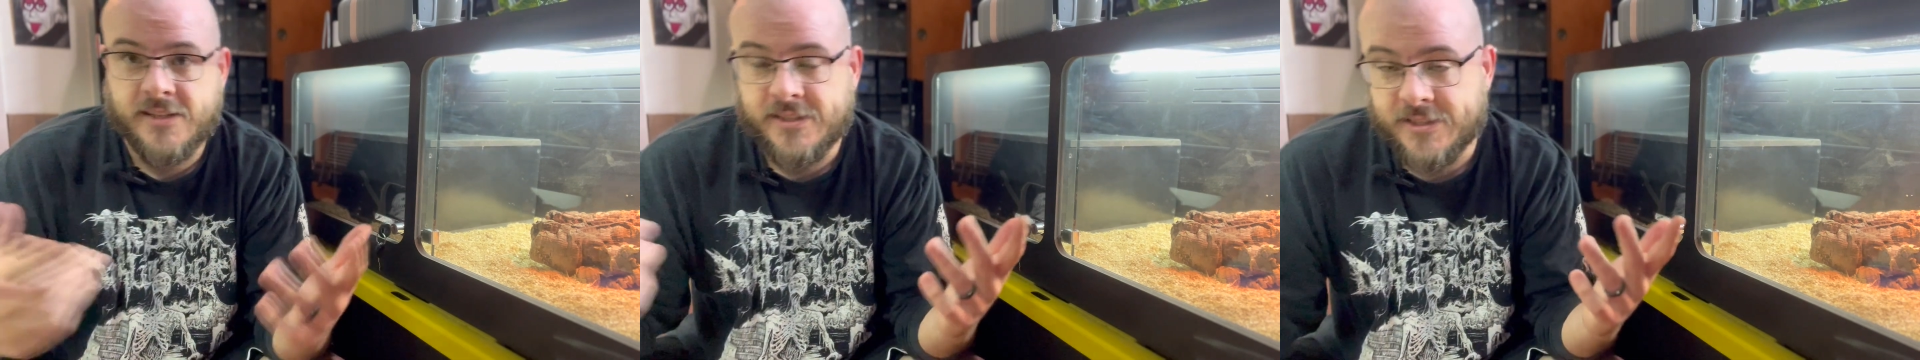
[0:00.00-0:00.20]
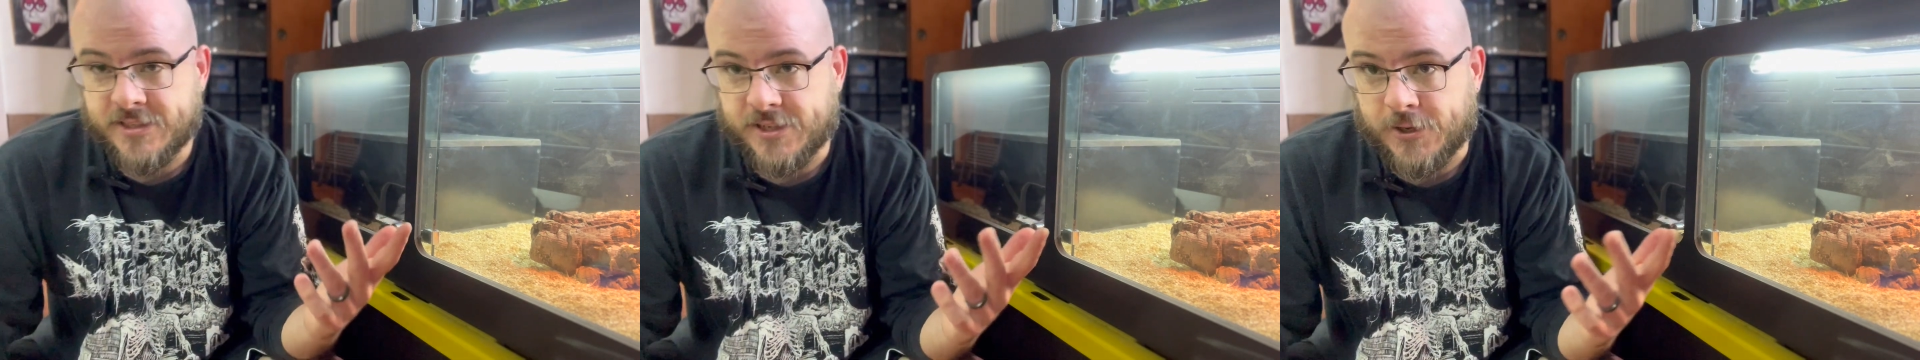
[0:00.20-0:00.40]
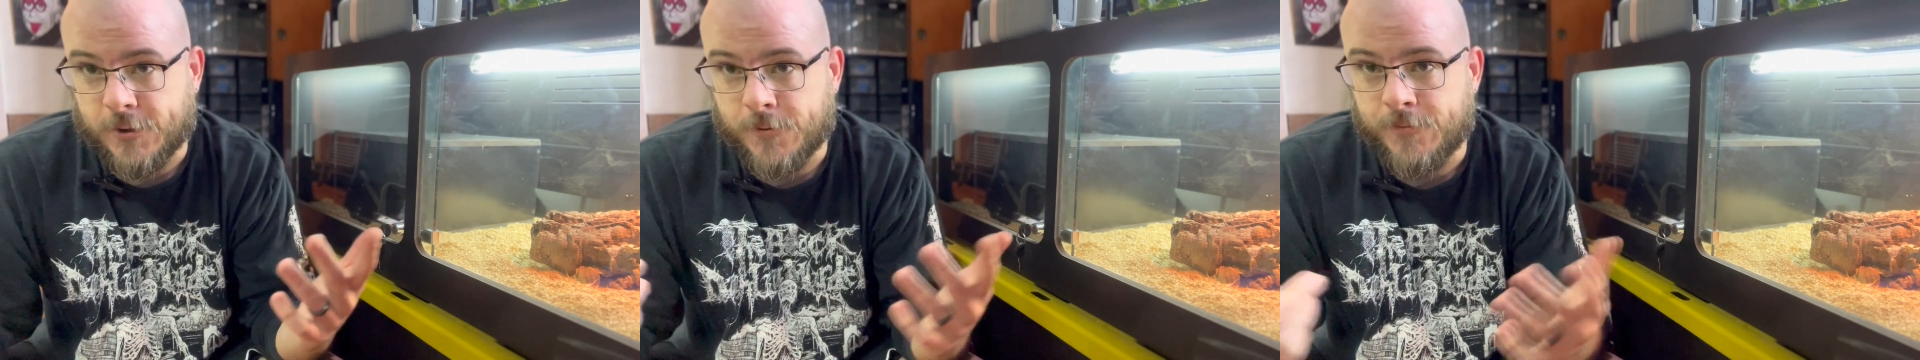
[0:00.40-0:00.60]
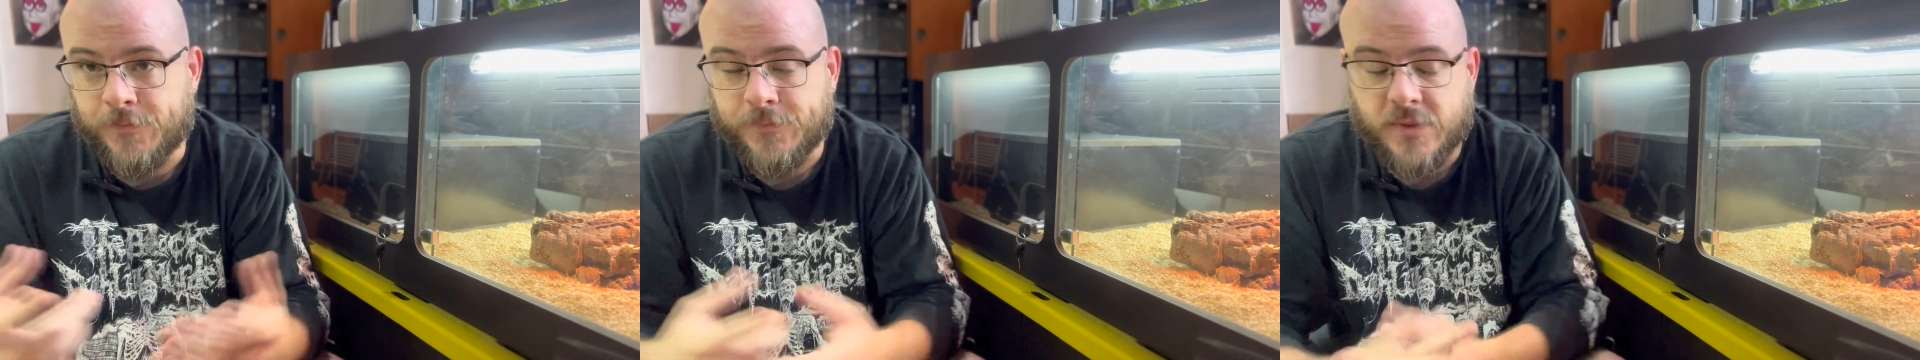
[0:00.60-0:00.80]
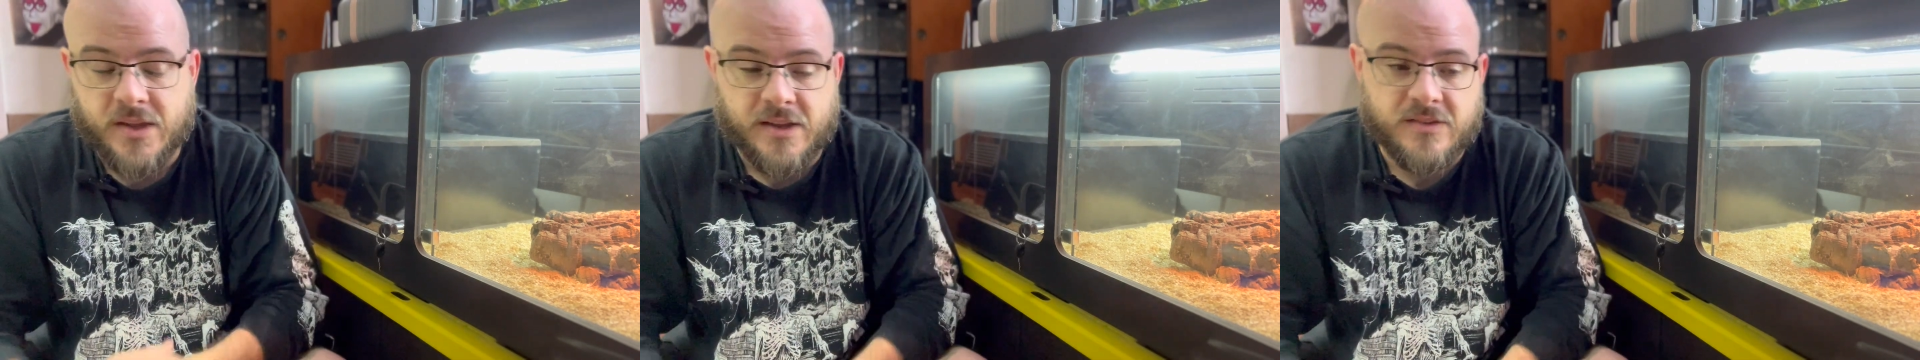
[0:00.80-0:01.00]
So
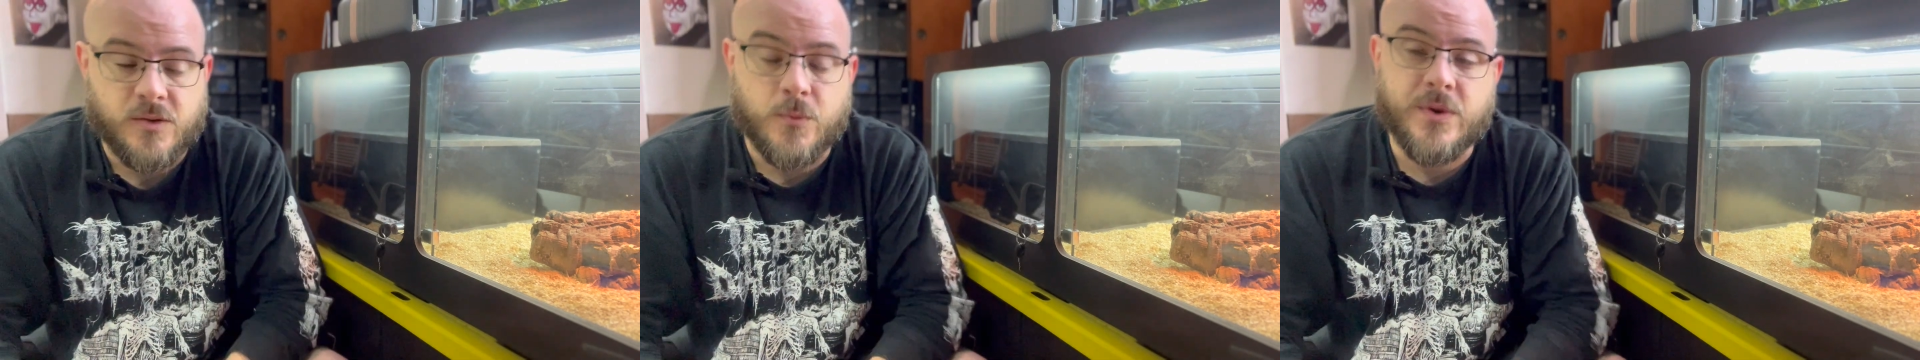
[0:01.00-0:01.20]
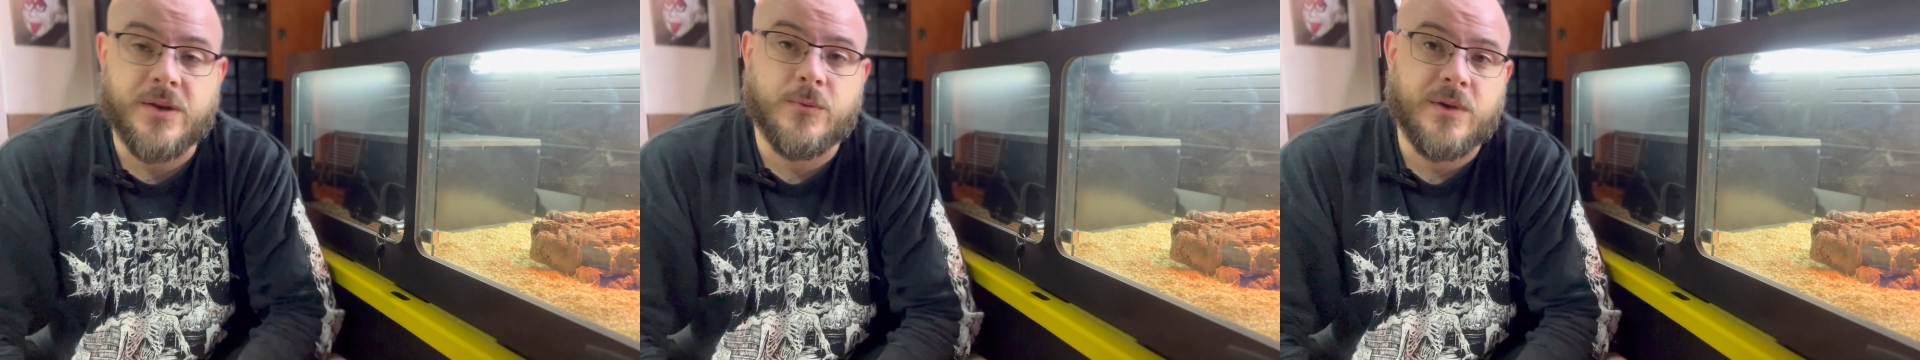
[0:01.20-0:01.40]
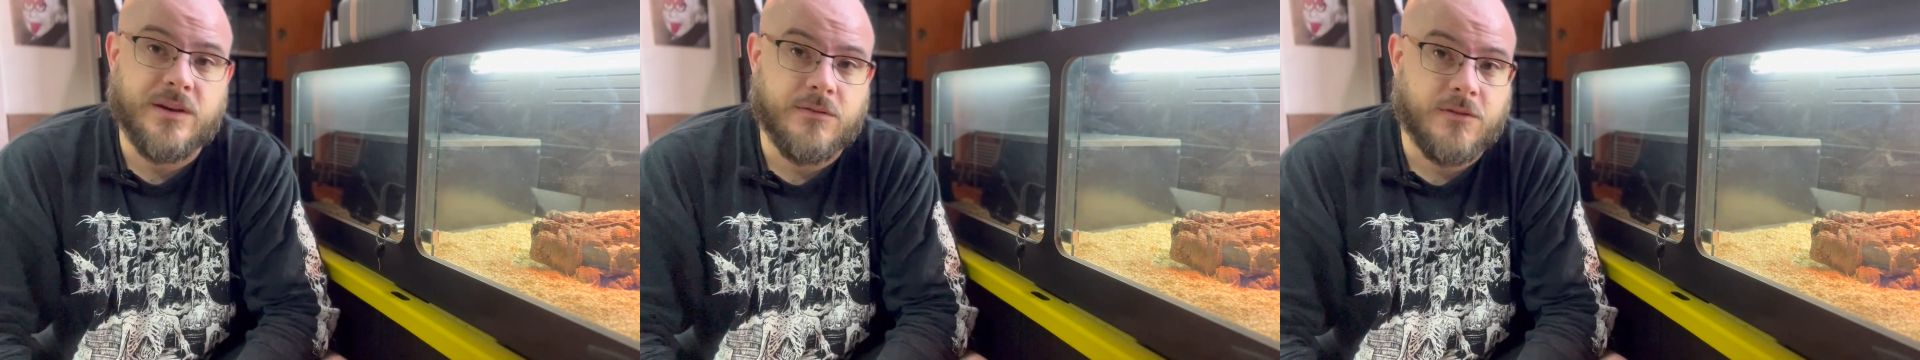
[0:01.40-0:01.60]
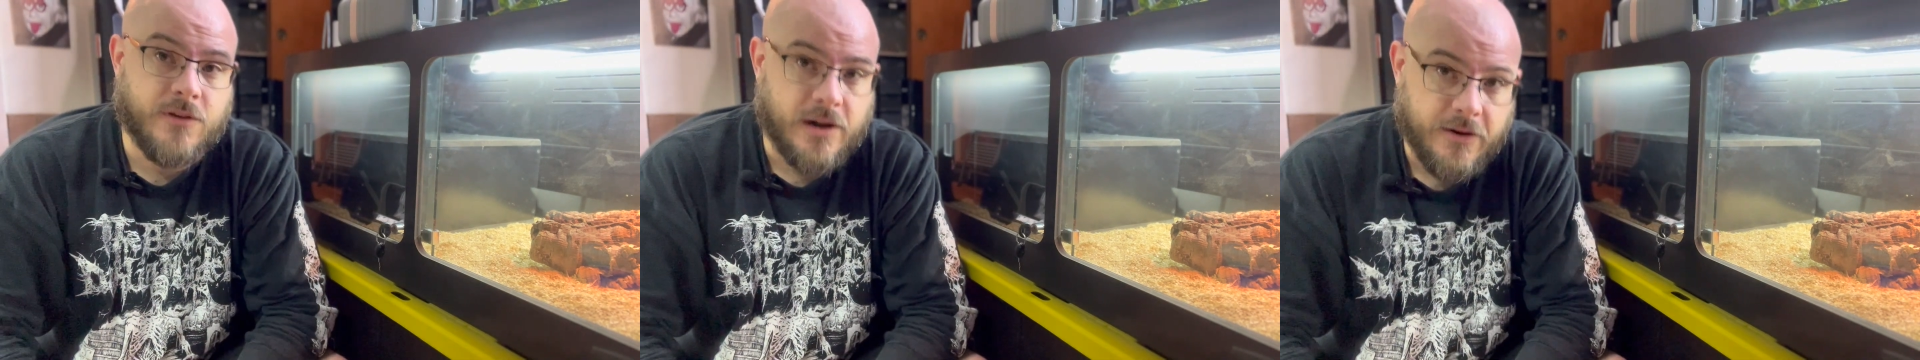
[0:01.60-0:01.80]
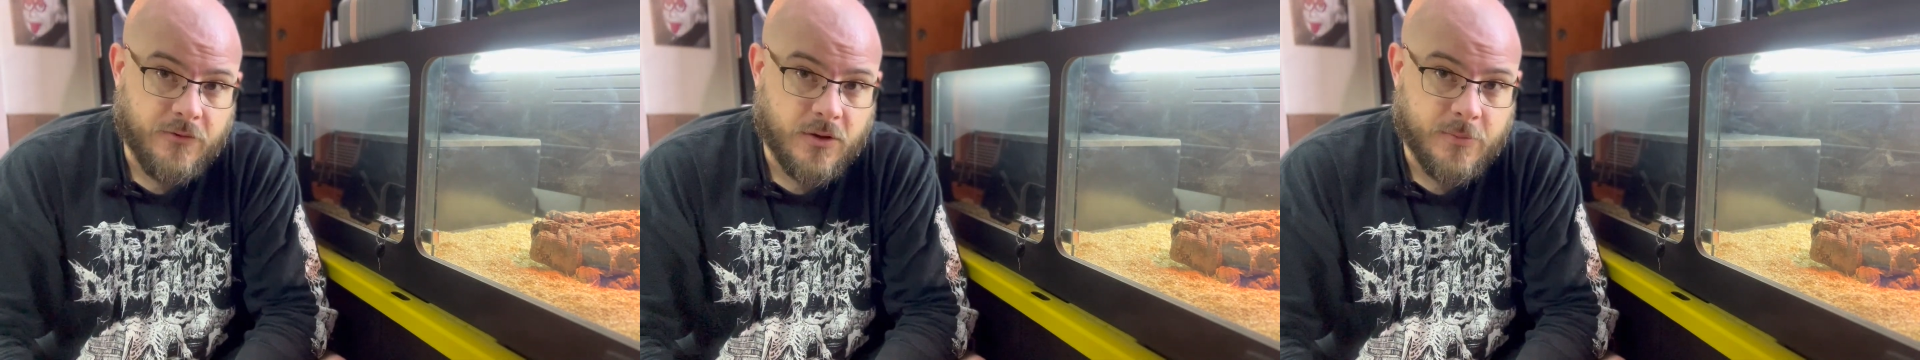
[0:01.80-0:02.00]
it's a win-win
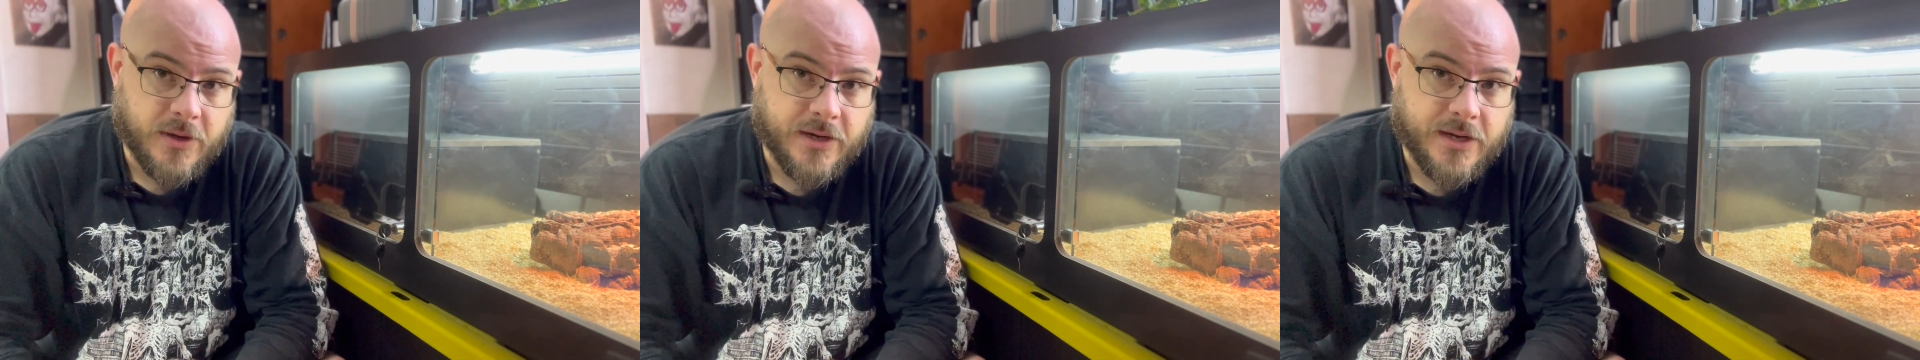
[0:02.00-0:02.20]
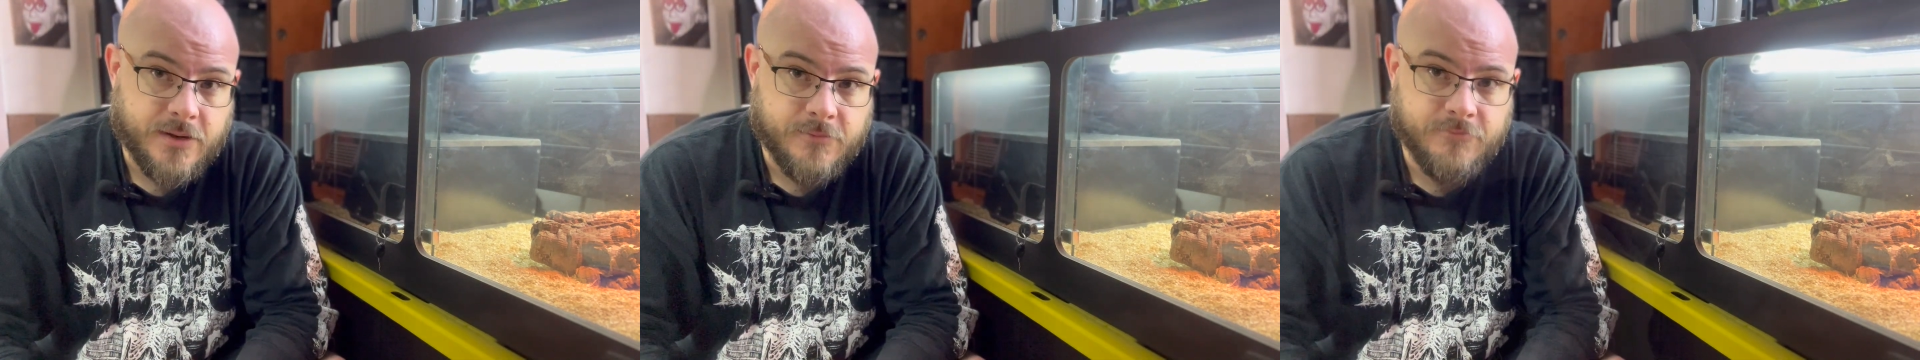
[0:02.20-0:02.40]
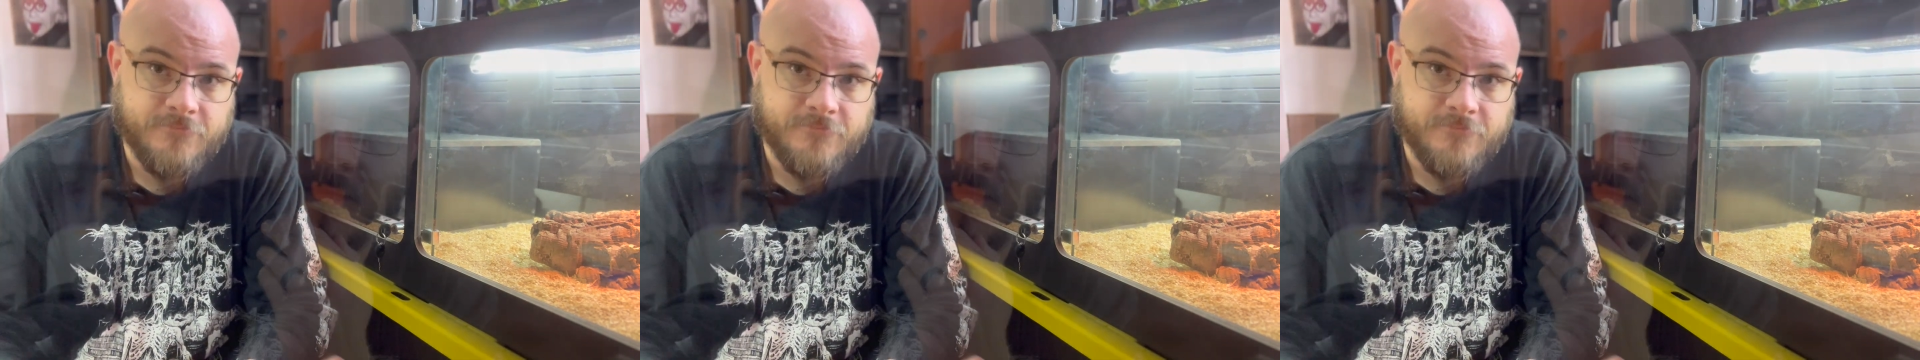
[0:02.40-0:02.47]
for everybody.